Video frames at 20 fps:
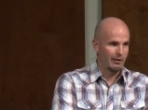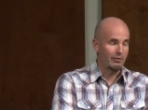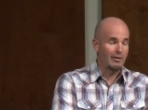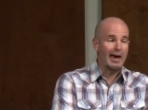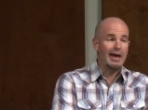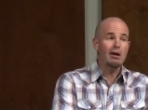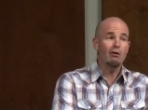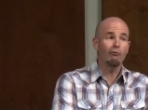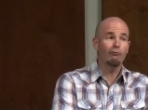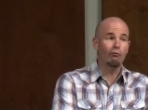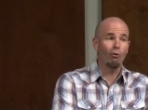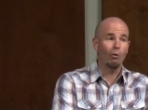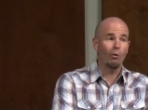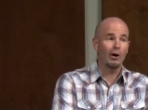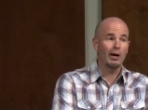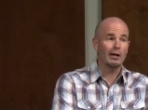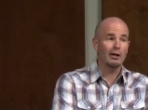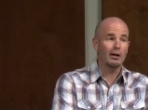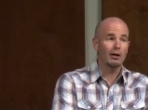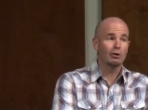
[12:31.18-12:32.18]
They
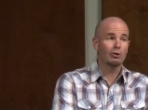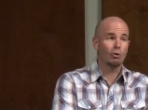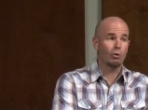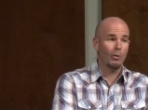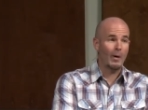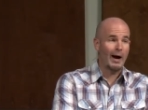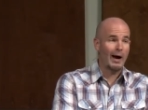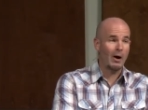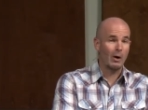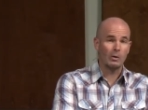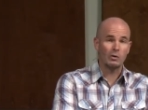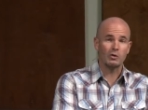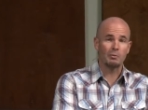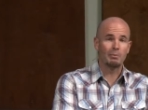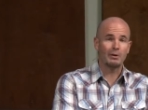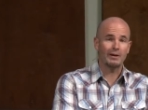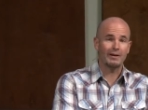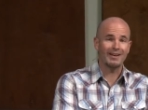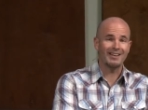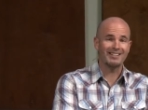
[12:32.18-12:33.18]
avoid crowds
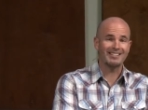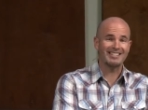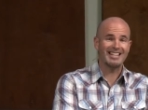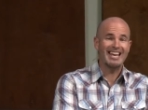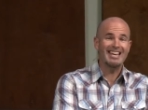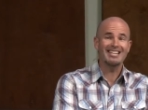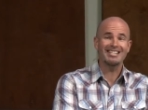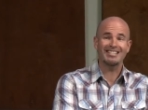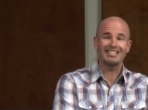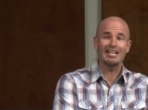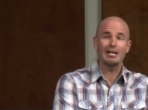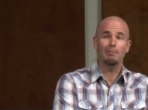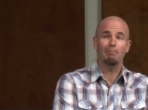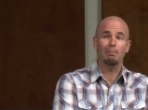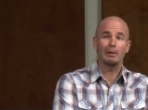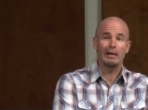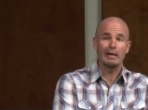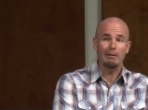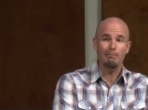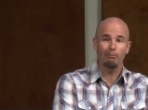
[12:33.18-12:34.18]
because they see
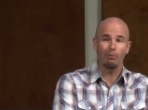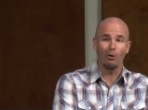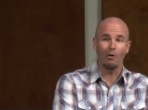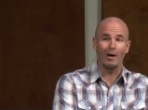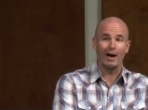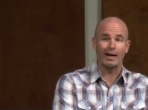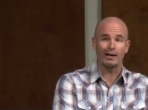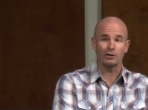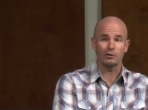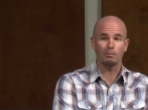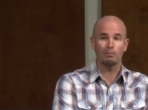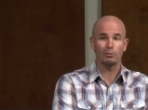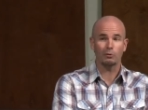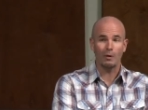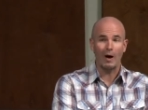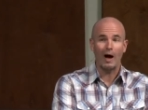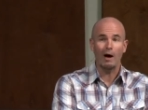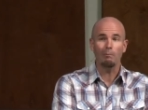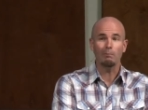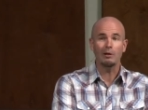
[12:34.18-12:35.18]
people as
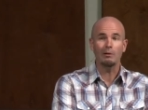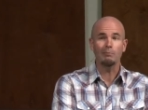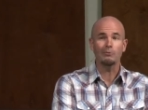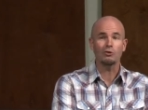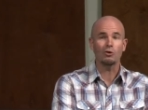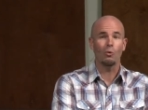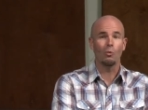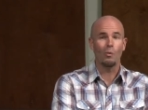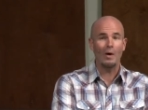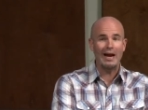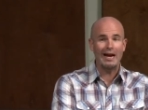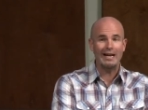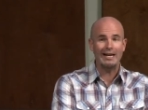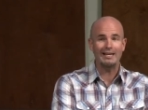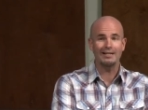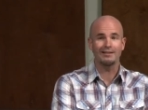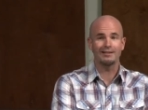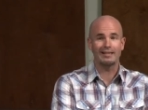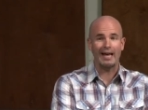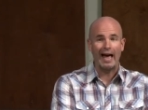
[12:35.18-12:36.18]
problems
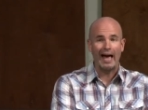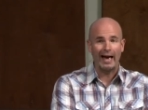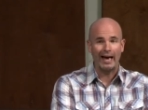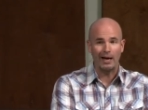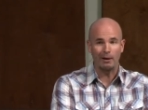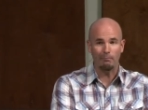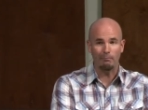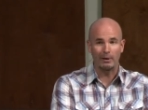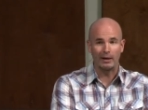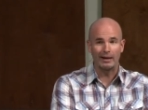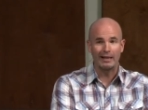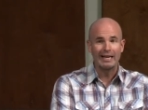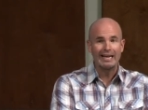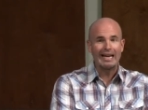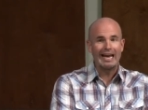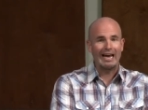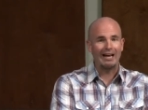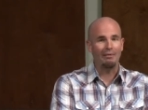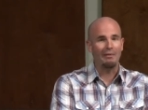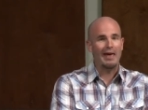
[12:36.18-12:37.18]
waiting to happen
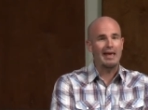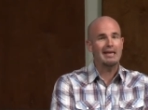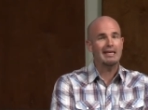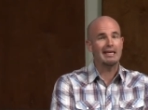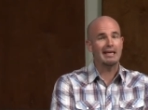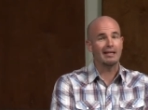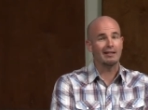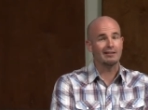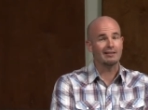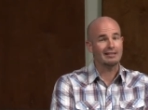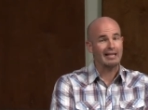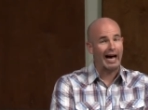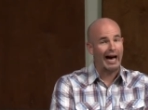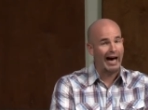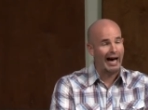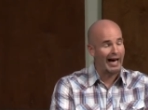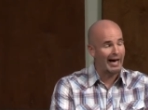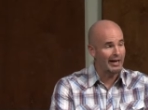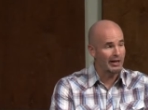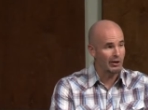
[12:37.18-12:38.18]
and they get
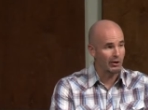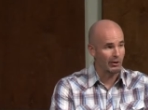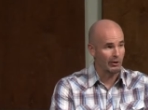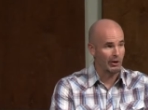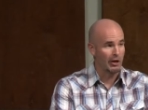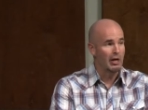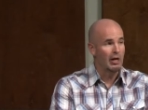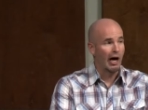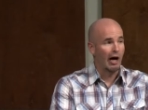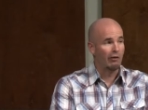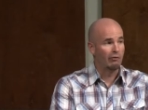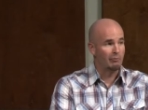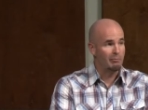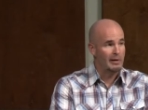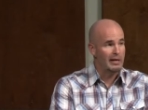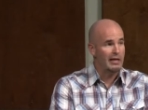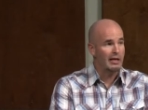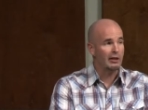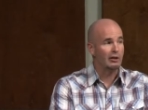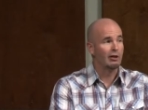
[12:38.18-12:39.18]
tired of
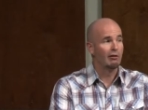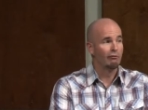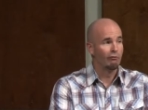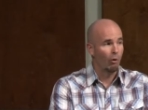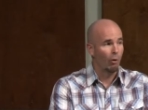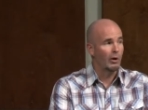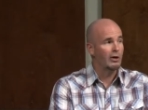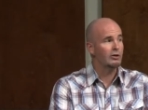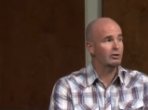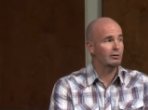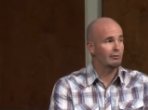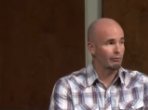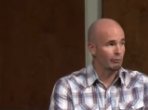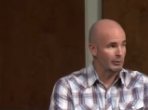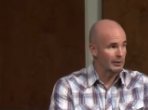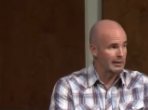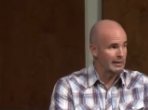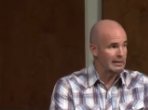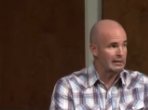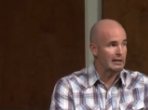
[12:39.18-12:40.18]
being the voice of
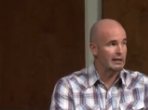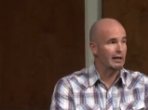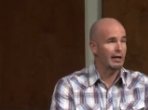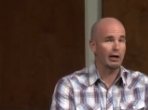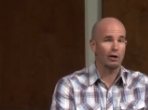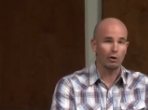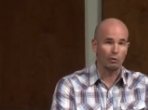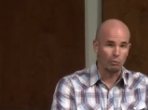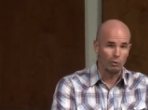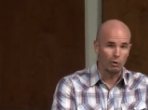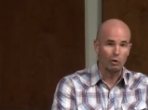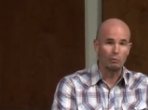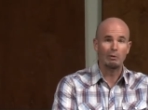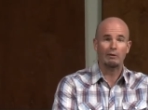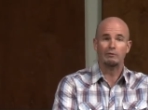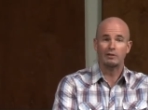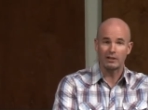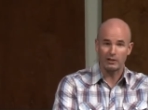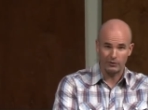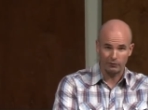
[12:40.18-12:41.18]
reason in a room
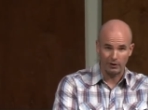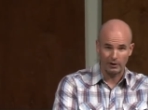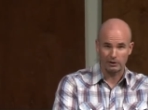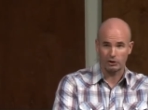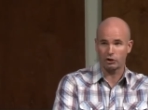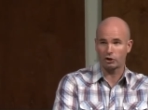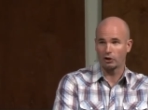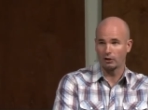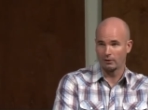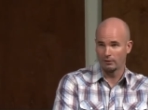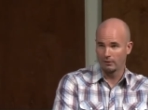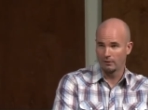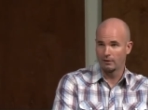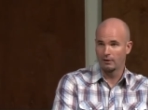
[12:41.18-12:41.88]
of dysfunction.